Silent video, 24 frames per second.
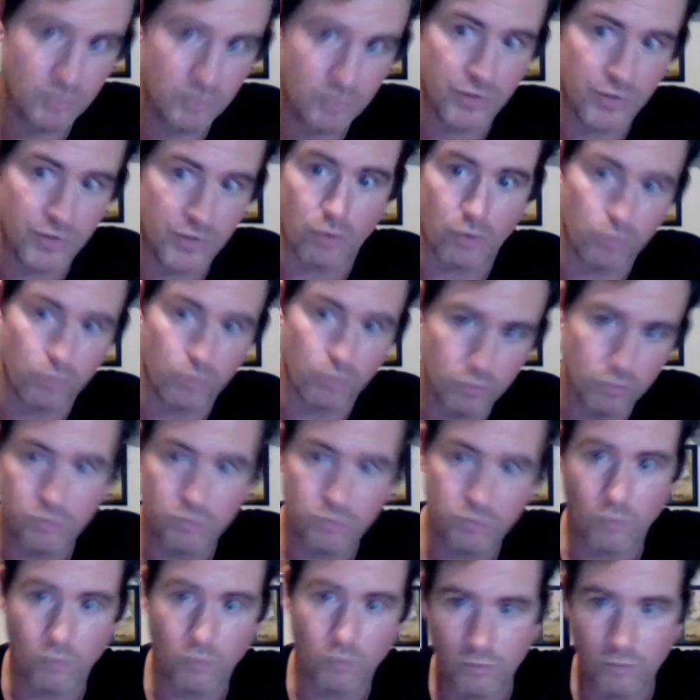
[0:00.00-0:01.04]

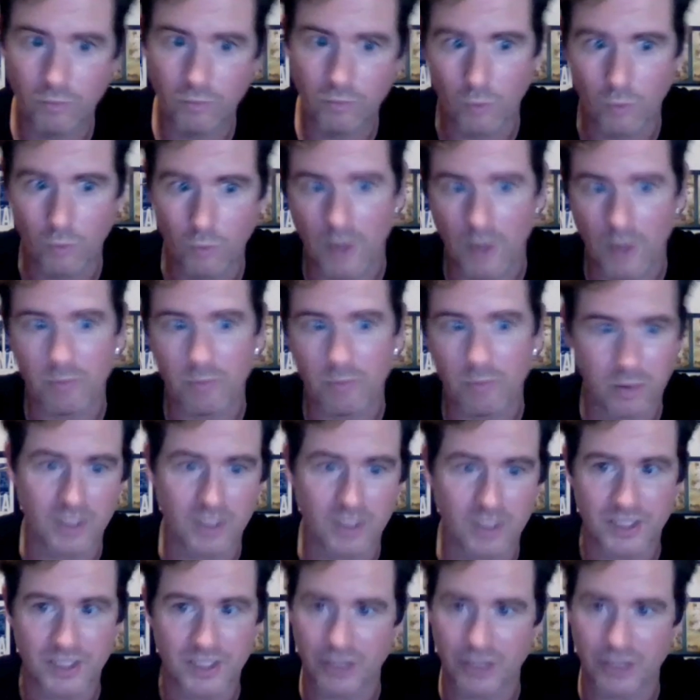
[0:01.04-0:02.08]

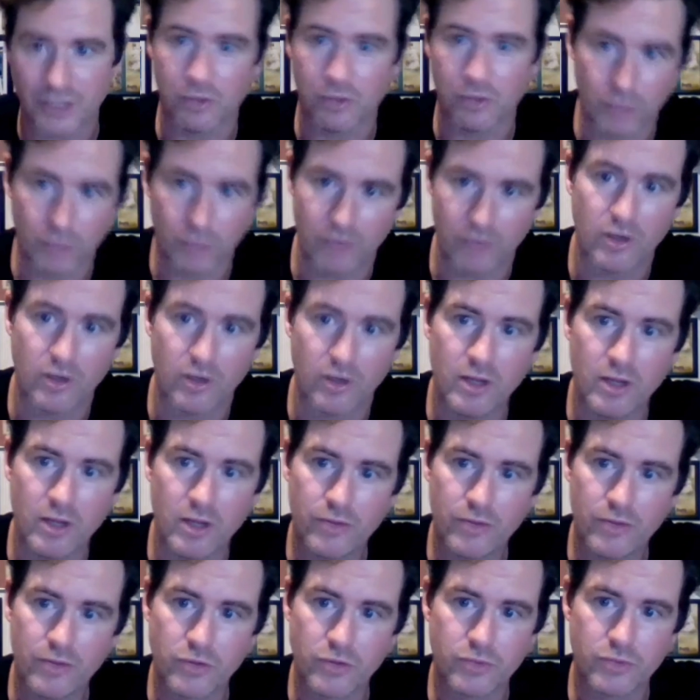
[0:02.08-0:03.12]
1+ year or whatever.
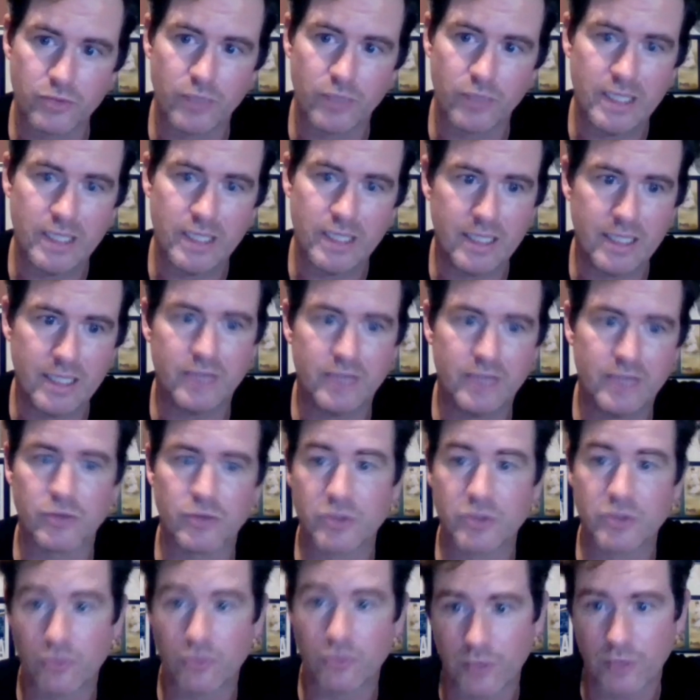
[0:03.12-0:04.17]
We need
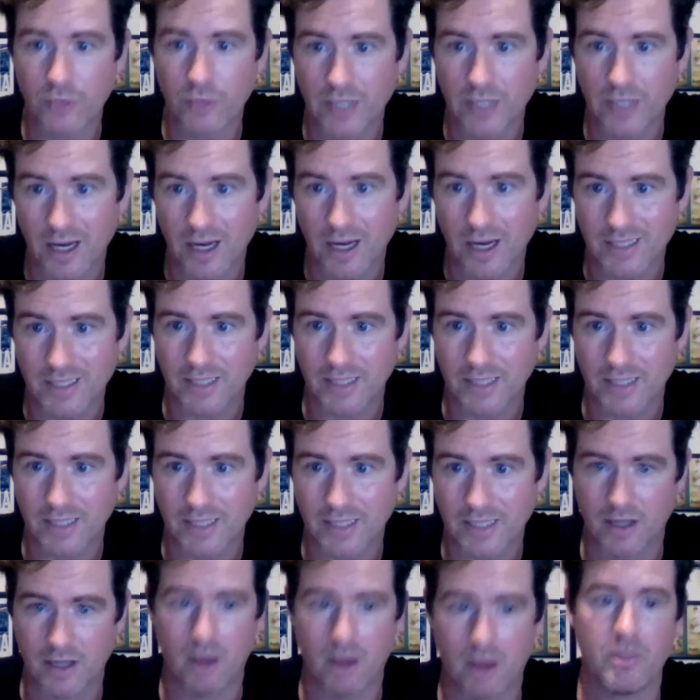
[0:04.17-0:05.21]
those 3 guys at
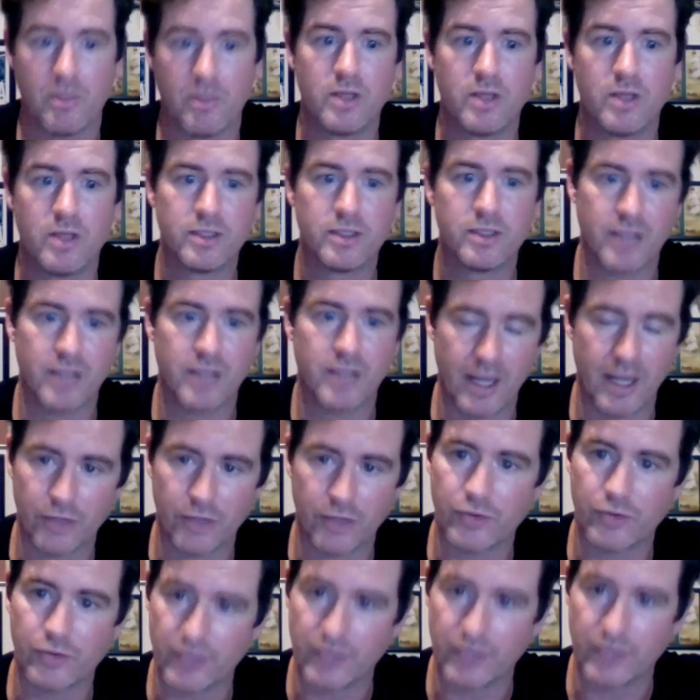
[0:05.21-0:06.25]
the top to
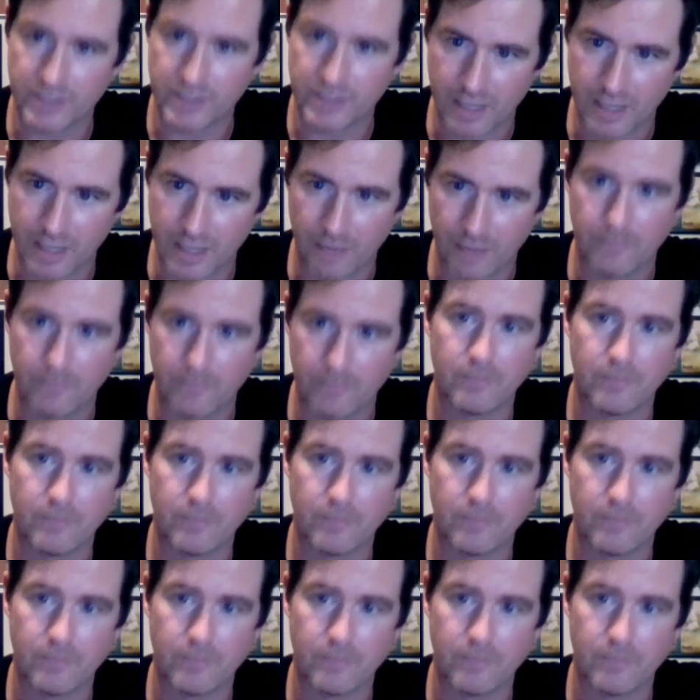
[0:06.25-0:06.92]
anchor things down.